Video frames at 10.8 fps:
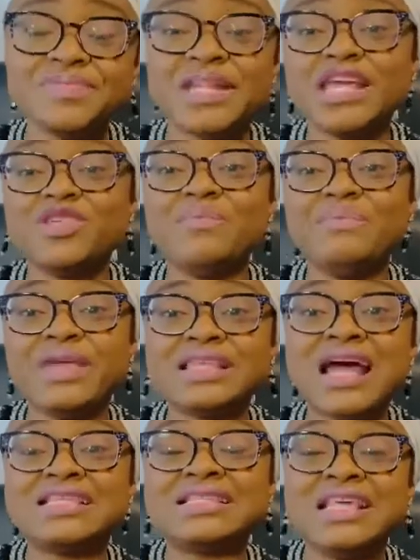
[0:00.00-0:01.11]
Like you meet
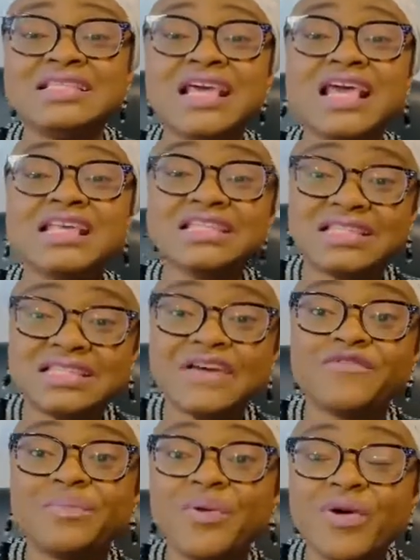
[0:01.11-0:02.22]
at least
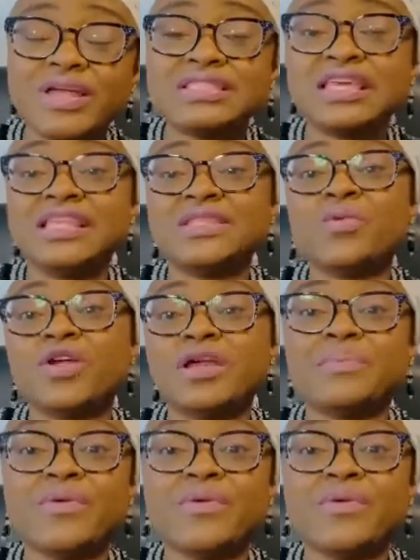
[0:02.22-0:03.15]
7 points in the 100